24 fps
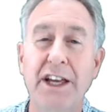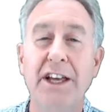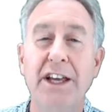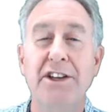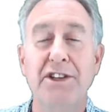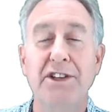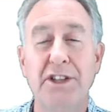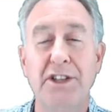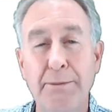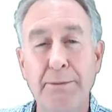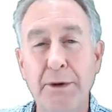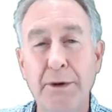
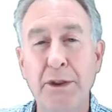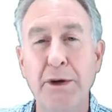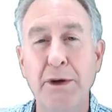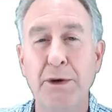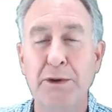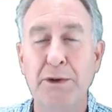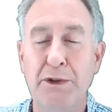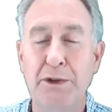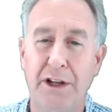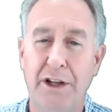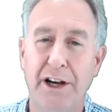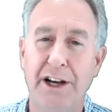Some of
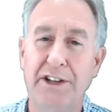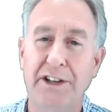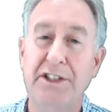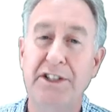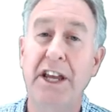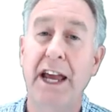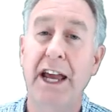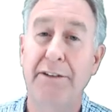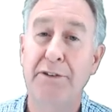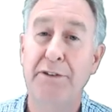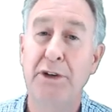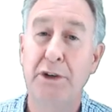those laws
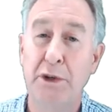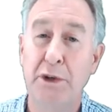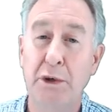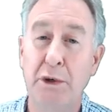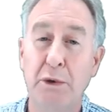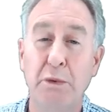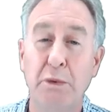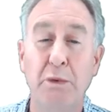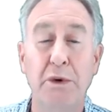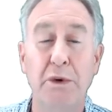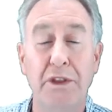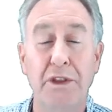have to
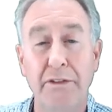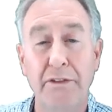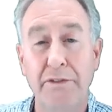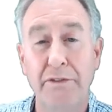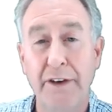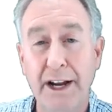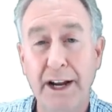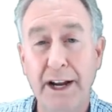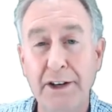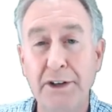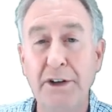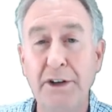do with the
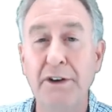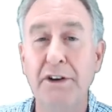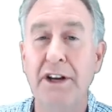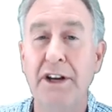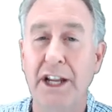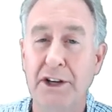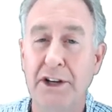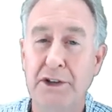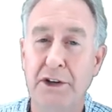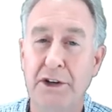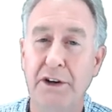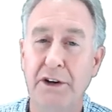vector
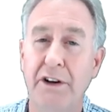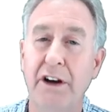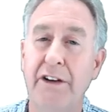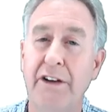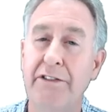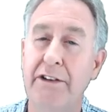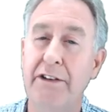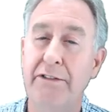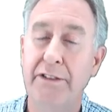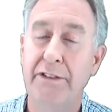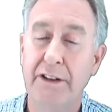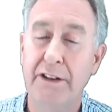nature
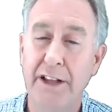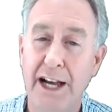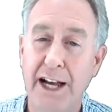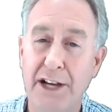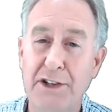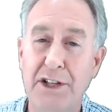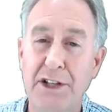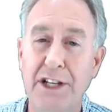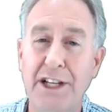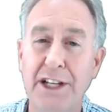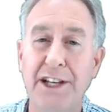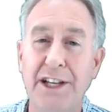of the
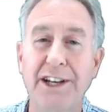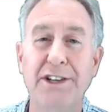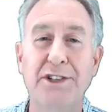velocity,